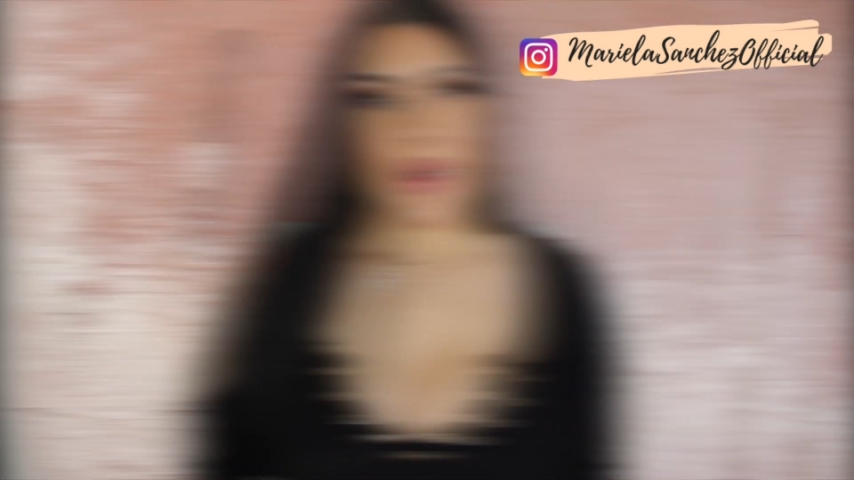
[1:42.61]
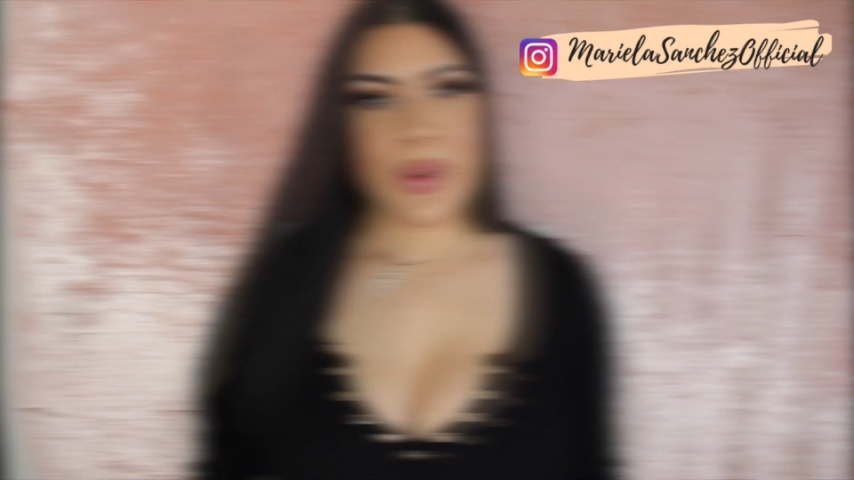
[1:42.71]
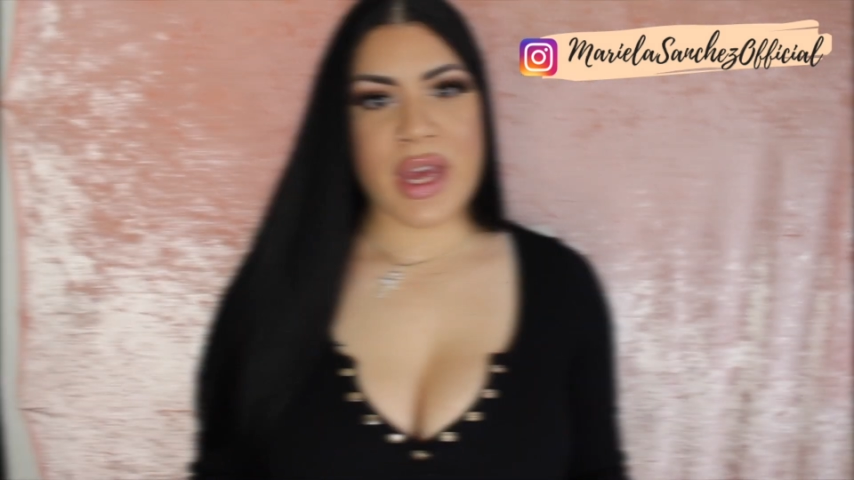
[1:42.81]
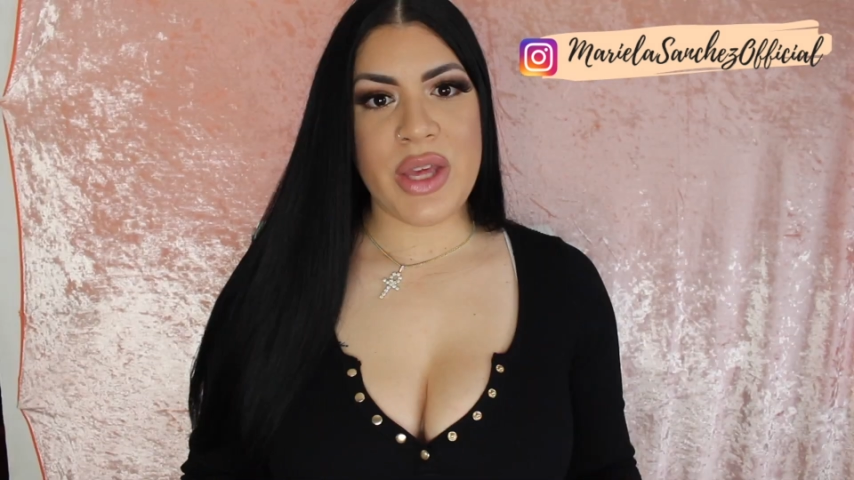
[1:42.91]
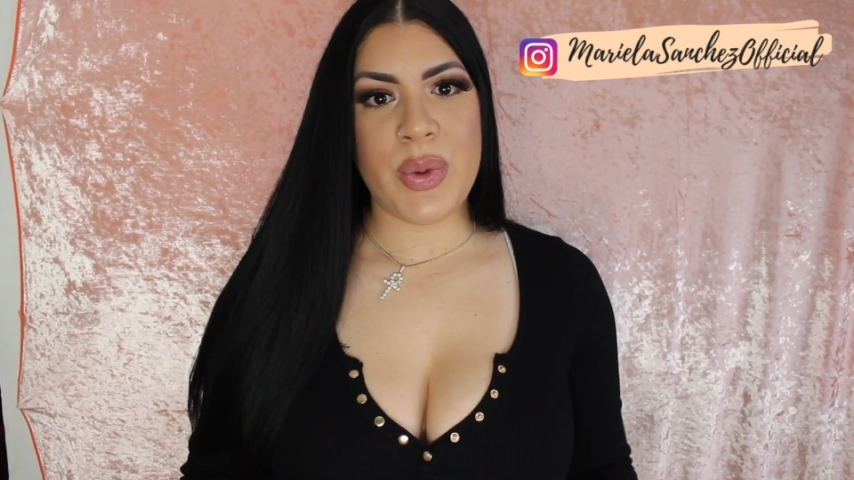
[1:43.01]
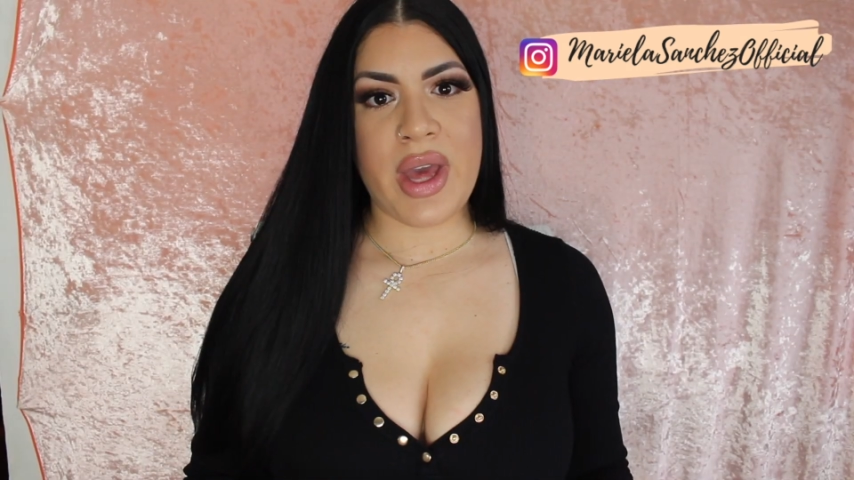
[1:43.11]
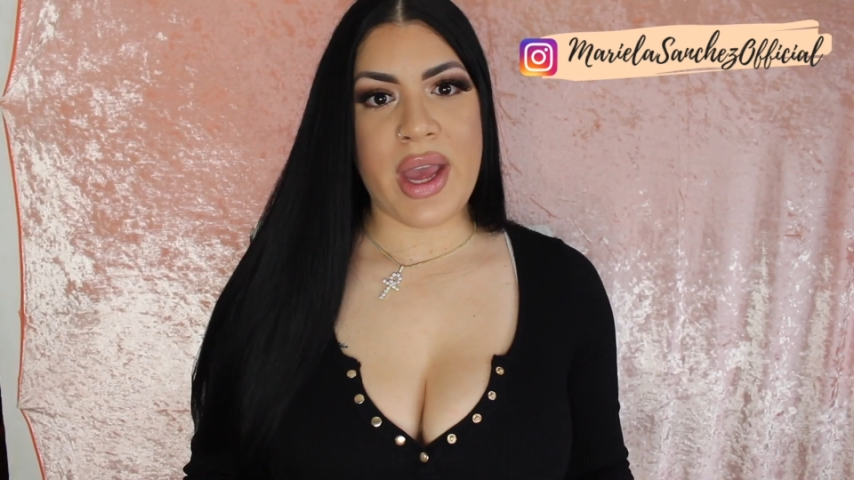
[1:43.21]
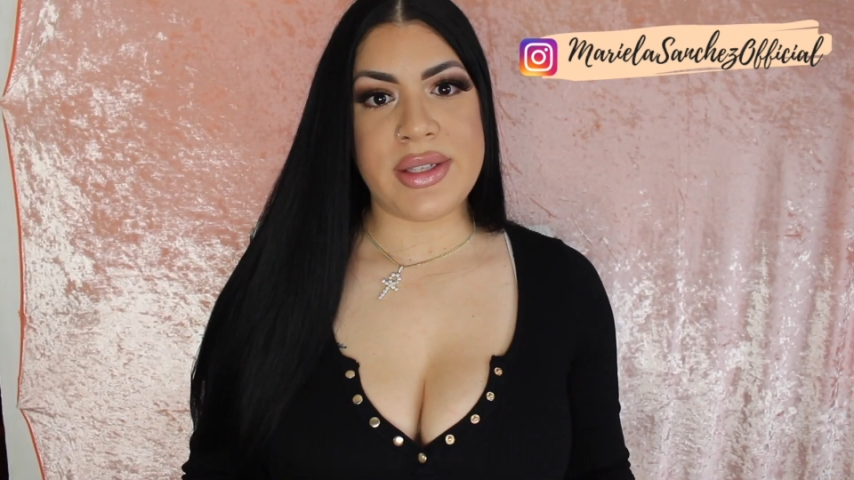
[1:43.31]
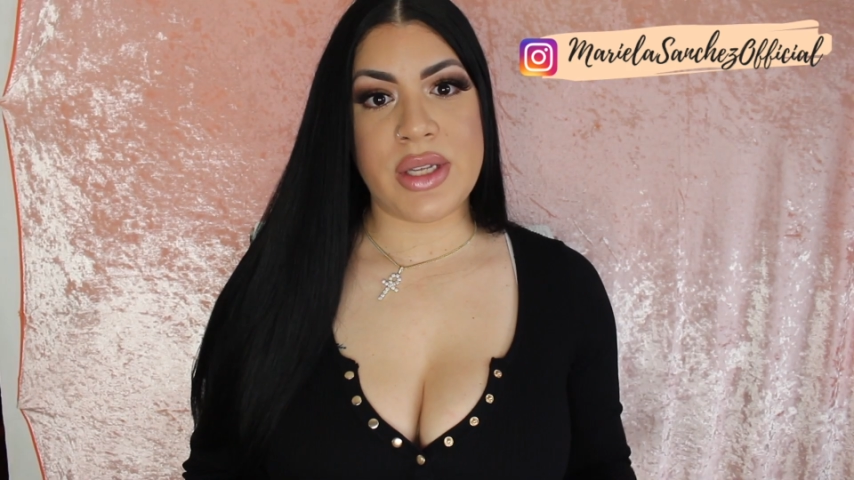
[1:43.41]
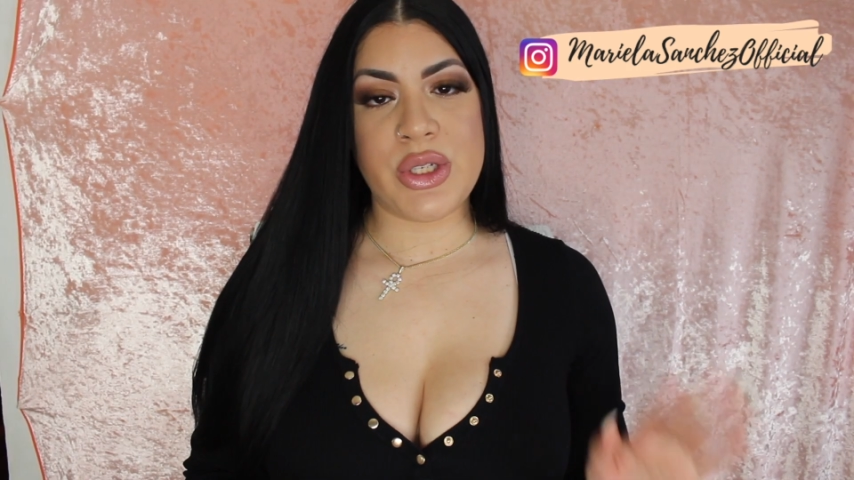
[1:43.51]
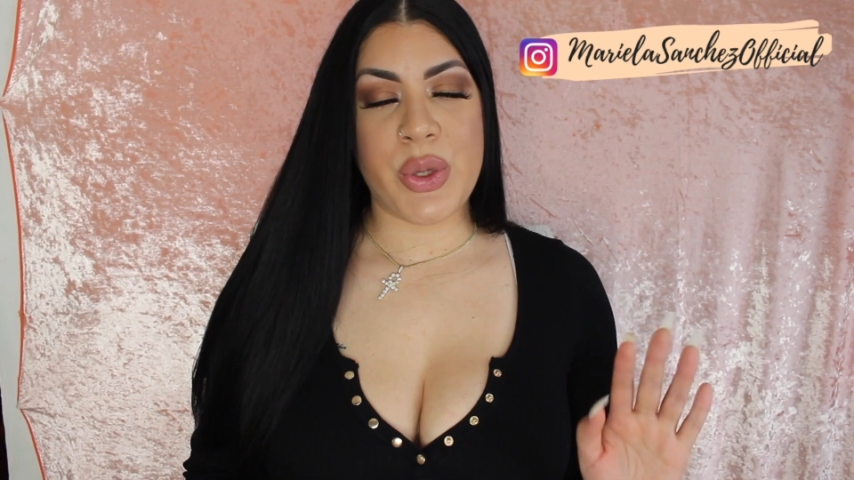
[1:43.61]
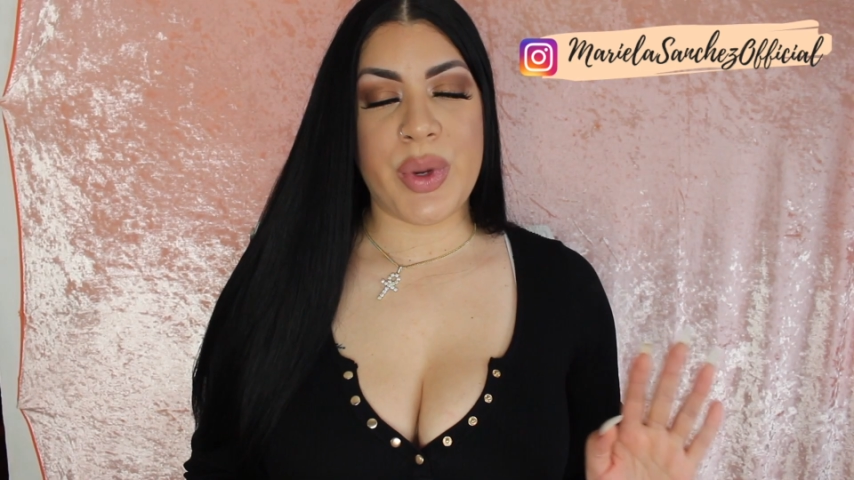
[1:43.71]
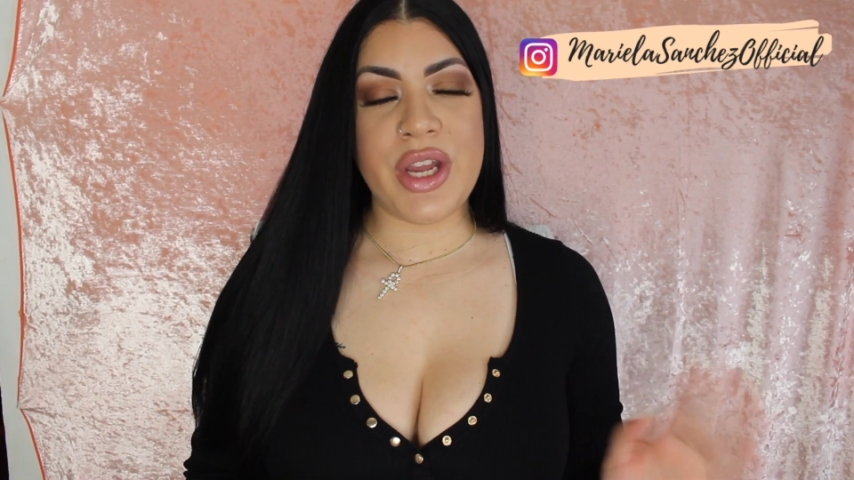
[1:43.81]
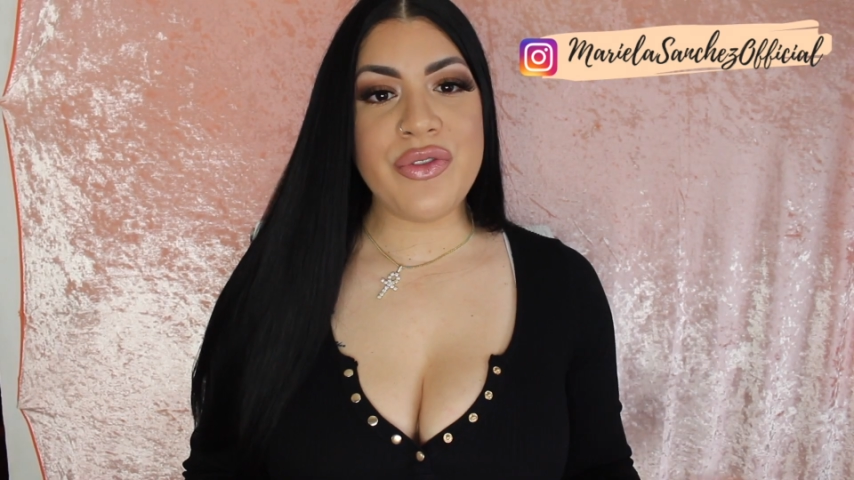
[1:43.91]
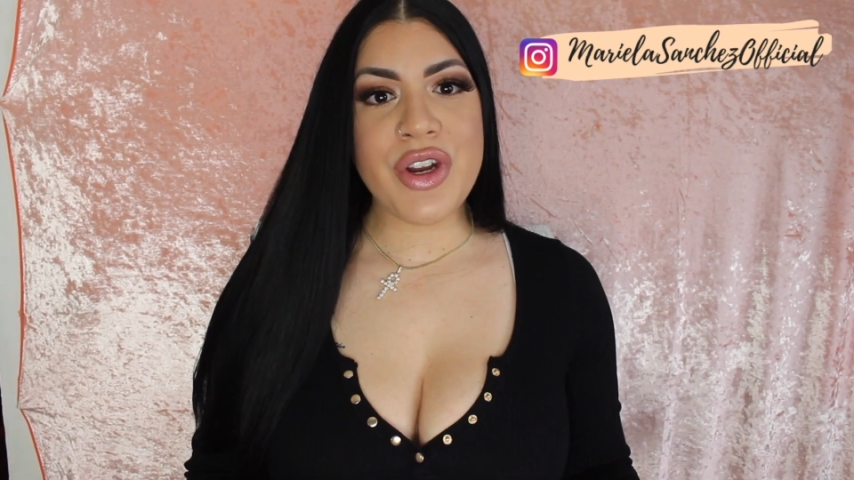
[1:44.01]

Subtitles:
Okay you guys, so in